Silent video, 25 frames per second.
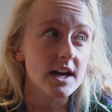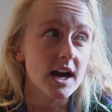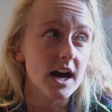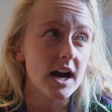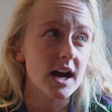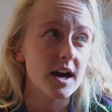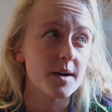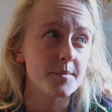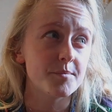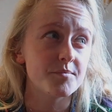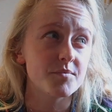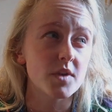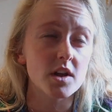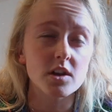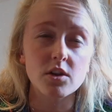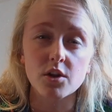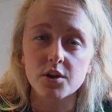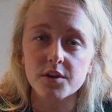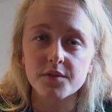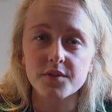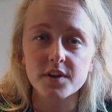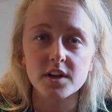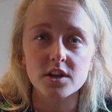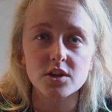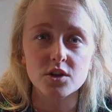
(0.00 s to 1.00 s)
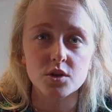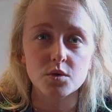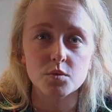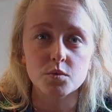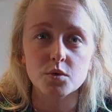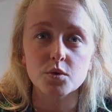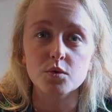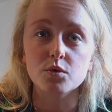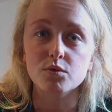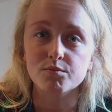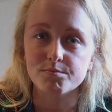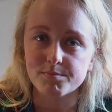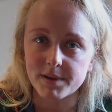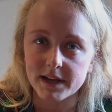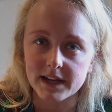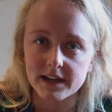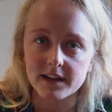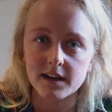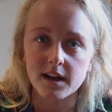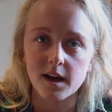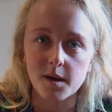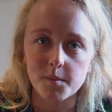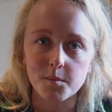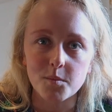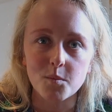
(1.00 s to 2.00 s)
A lot of it you will pick
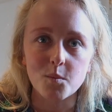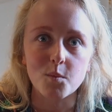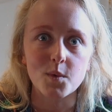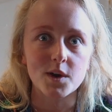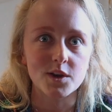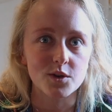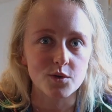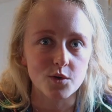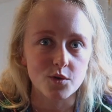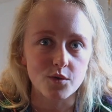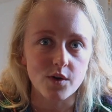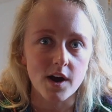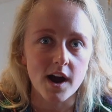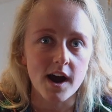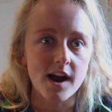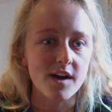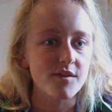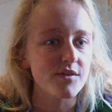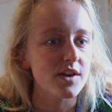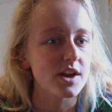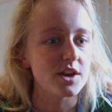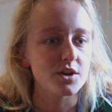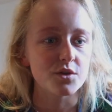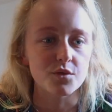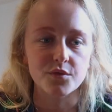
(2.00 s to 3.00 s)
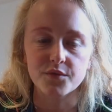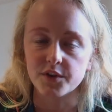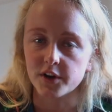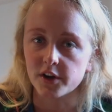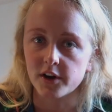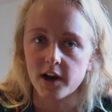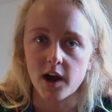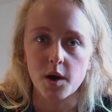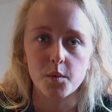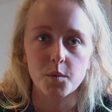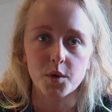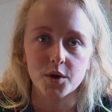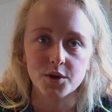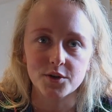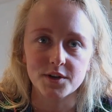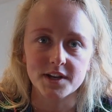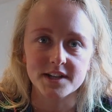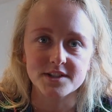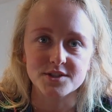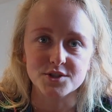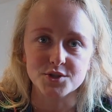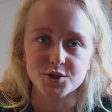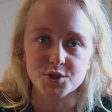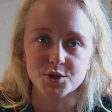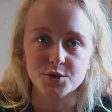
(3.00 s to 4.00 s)
it up when you arrive and you'll figure out what you
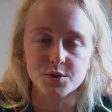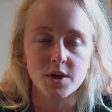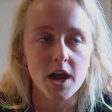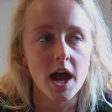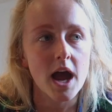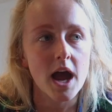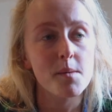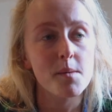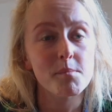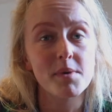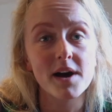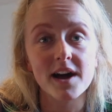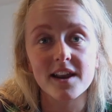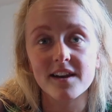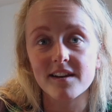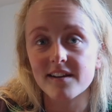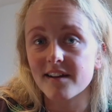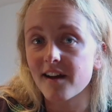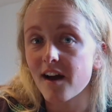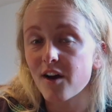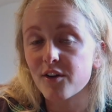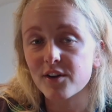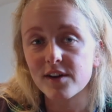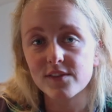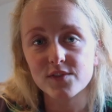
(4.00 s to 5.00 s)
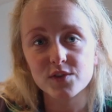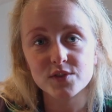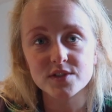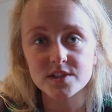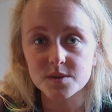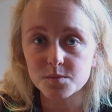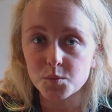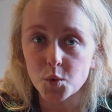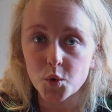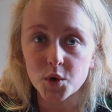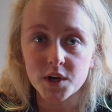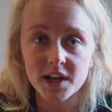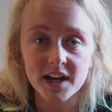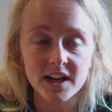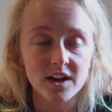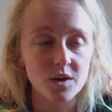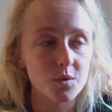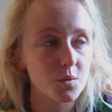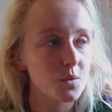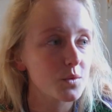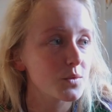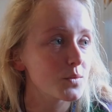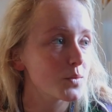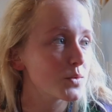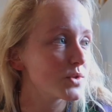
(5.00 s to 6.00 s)
need to do. But I'll give you some
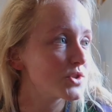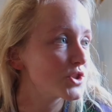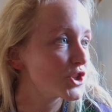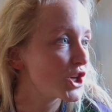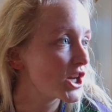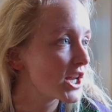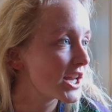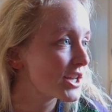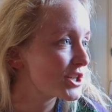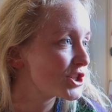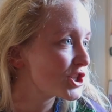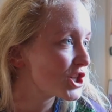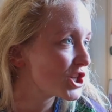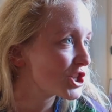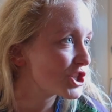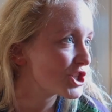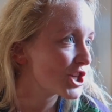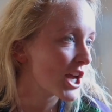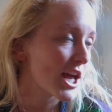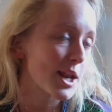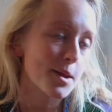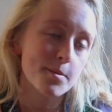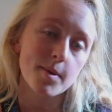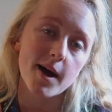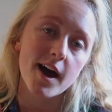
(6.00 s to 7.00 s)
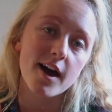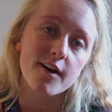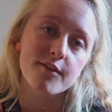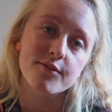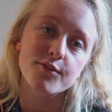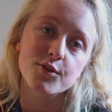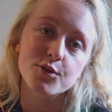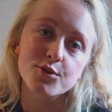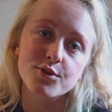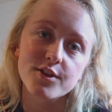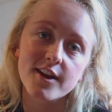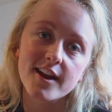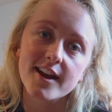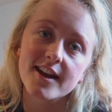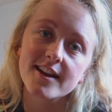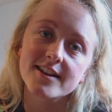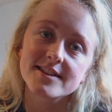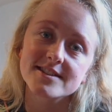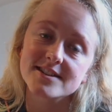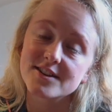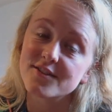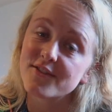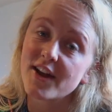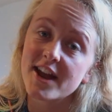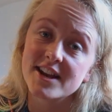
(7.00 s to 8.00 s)
warning. We'll chit chat about a few
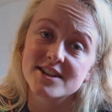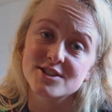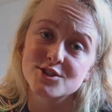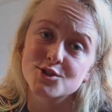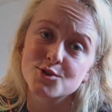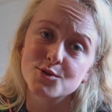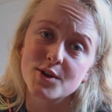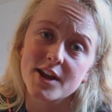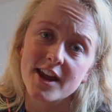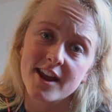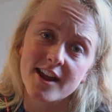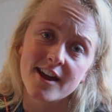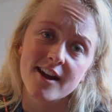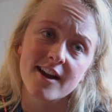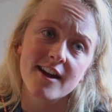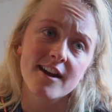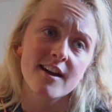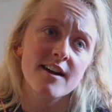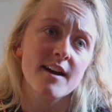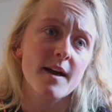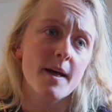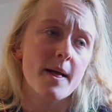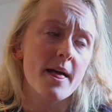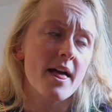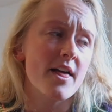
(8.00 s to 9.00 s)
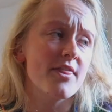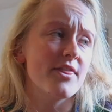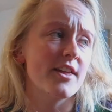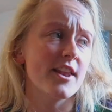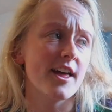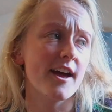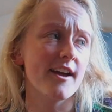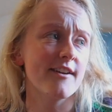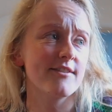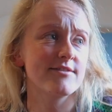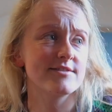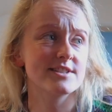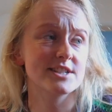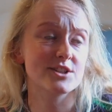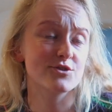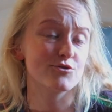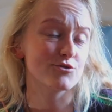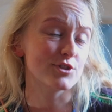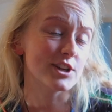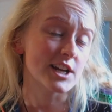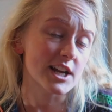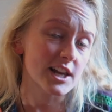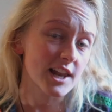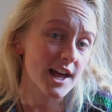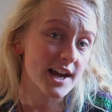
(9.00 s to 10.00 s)
things that I've had to do here that I didn't
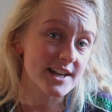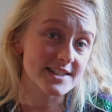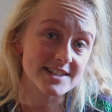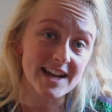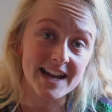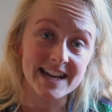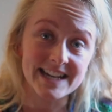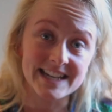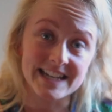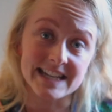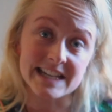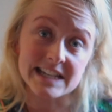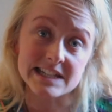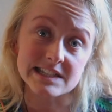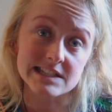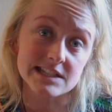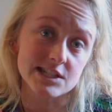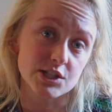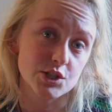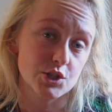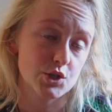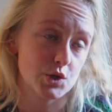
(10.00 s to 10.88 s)
realize I needed to